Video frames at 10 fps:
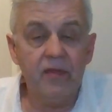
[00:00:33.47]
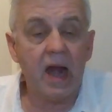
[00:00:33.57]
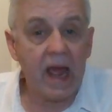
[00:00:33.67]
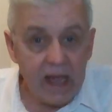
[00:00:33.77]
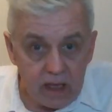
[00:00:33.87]
that
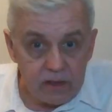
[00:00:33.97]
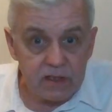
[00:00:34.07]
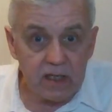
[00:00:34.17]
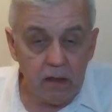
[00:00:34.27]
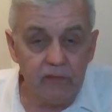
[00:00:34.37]
I can
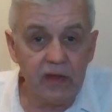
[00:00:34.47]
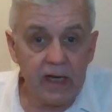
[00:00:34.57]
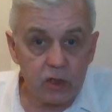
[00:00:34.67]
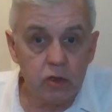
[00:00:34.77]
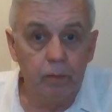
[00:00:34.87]
see over the
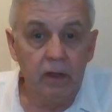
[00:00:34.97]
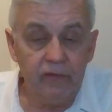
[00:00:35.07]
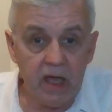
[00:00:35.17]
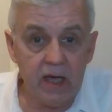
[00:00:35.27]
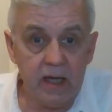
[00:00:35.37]
next couple of
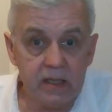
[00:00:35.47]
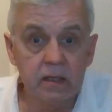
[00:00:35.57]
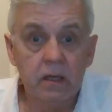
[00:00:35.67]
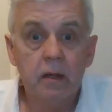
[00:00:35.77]
years